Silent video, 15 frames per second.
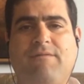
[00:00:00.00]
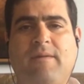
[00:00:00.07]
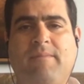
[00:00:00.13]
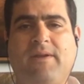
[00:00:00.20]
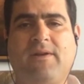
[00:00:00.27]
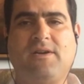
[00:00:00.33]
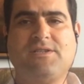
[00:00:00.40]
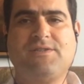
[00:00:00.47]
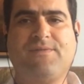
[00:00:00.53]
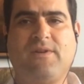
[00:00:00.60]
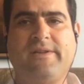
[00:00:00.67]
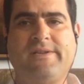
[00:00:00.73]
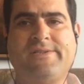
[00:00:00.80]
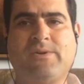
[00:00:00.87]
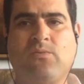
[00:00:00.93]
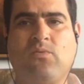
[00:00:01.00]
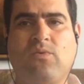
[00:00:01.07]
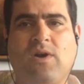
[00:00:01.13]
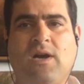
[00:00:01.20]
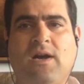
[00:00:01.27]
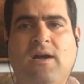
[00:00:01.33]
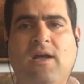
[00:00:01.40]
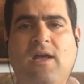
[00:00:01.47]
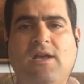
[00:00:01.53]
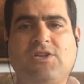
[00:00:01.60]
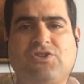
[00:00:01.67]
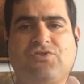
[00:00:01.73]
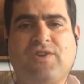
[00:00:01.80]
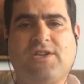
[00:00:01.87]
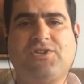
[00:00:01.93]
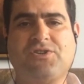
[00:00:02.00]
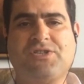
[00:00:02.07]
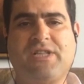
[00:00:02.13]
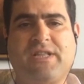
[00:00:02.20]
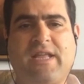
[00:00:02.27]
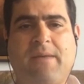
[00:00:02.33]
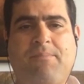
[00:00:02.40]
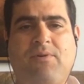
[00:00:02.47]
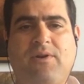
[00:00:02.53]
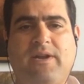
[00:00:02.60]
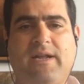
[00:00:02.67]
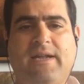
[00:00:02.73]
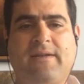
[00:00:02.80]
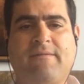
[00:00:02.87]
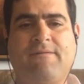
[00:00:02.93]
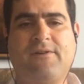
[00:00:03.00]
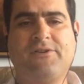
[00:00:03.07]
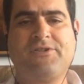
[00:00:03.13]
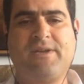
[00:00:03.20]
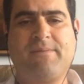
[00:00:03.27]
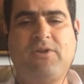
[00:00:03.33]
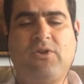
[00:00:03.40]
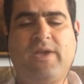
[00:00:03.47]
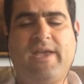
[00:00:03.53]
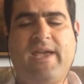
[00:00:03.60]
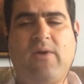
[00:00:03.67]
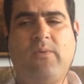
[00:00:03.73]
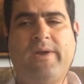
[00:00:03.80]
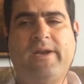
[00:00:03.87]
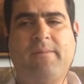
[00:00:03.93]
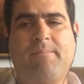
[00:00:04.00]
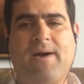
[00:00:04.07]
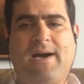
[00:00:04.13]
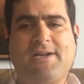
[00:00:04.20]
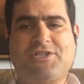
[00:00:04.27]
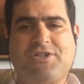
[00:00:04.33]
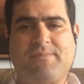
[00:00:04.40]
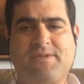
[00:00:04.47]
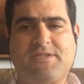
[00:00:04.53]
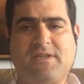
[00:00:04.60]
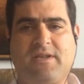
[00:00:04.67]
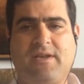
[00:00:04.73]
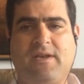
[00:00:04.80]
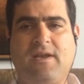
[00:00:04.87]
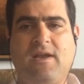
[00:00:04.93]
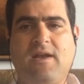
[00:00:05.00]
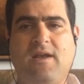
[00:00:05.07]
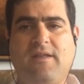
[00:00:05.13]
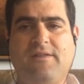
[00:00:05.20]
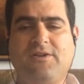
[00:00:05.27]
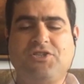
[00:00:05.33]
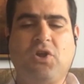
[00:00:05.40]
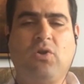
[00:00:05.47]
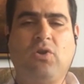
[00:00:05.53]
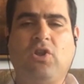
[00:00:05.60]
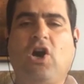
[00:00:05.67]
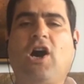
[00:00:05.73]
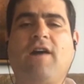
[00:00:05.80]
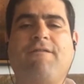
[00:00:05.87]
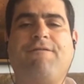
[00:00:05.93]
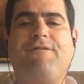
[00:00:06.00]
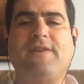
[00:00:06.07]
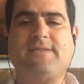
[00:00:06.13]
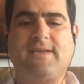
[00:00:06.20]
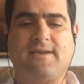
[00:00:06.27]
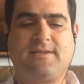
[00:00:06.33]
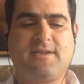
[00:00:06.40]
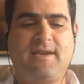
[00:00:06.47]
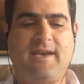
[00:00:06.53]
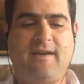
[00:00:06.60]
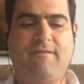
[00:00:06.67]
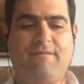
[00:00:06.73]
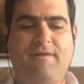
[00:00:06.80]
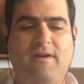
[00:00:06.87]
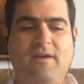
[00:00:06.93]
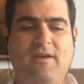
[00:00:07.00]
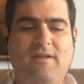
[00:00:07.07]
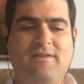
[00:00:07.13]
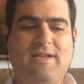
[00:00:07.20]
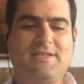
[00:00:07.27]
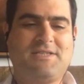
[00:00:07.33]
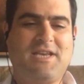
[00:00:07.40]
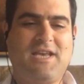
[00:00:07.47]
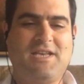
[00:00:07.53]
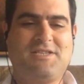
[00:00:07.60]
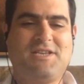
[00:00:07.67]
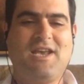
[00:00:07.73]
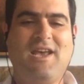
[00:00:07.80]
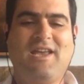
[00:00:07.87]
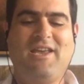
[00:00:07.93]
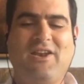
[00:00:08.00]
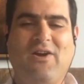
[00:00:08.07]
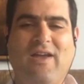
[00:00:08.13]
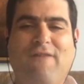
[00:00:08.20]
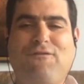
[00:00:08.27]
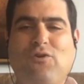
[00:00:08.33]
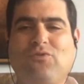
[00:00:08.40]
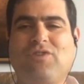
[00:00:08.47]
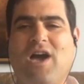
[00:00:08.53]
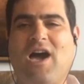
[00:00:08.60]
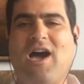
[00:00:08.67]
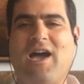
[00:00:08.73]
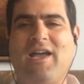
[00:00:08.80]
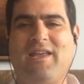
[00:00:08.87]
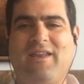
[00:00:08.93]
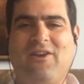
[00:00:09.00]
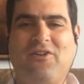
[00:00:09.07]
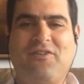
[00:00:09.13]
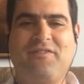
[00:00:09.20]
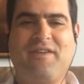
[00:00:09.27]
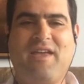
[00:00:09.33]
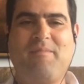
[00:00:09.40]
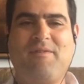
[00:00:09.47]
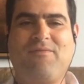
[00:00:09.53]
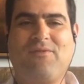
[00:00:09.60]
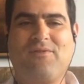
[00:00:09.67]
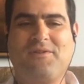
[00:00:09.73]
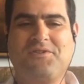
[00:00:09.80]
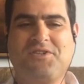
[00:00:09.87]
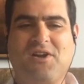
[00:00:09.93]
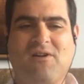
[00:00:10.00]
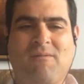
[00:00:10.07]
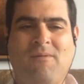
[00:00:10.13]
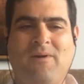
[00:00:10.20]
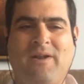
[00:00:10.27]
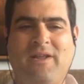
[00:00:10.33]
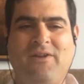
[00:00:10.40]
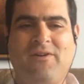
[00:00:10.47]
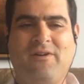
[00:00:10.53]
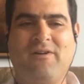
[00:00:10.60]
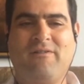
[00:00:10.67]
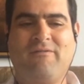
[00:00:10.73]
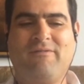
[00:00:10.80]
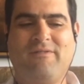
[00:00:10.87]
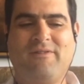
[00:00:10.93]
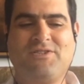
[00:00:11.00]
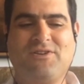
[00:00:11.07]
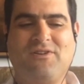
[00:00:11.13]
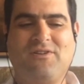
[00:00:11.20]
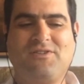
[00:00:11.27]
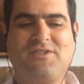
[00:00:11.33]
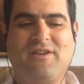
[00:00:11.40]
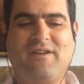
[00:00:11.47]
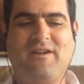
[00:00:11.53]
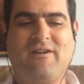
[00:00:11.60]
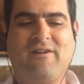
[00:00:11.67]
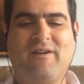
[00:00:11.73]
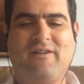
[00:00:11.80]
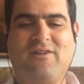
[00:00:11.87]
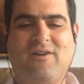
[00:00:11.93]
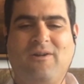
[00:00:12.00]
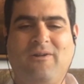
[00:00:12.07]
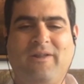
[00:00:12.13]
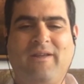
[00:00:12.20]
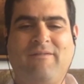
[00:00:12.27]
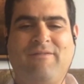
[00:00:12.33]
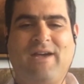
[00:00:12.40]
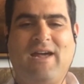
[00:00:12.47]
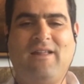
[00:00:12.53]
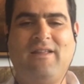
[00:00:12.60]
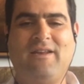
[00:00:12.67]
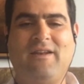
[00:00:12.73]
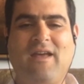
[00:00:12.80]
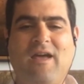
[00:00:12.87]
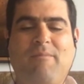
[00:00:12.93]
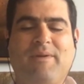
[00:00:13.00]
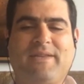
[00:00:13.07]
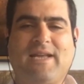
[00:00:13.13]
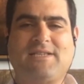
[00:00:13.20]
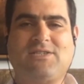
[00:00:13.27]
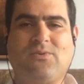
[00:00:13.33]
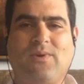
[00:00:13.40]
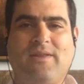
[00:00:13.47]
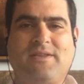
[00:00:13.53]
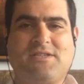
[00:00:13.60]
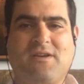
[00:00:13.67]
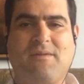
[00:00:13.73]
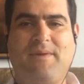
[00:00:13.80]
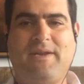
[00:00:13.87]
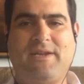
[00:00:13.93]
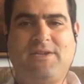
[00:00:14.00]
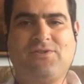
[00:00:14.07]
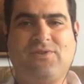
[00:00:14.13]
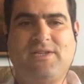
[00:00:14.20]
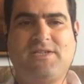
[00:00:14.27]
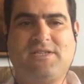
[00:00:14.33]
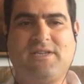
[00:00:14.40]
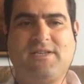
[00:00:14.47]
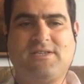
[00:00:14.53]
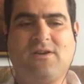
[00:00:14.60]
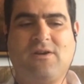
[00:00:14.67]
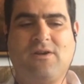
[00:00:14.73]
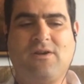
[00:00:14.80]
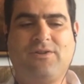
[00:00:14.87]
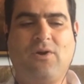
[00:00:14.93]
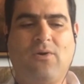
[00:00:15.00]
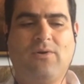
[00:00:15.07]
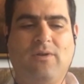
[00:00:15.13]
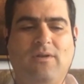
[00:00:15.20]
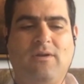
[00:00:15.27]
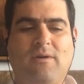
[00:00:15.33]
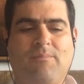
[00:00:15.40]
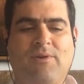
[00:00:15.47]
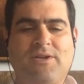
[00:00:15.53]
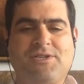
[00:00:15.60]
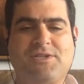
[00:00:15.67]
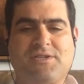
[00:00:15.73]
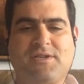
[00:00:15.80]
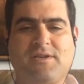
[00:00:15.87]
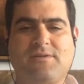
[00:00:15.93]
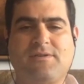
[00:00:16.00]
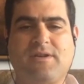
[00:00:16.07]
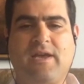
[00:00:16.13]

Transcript: And because of all these strictures that they put in, for example, you can't win it posthumously. There's no law of physics, Kev, that says, if you die, the day before the ceremony, your results are totally invalid. But that's the way this committee treats things, total capriciousness.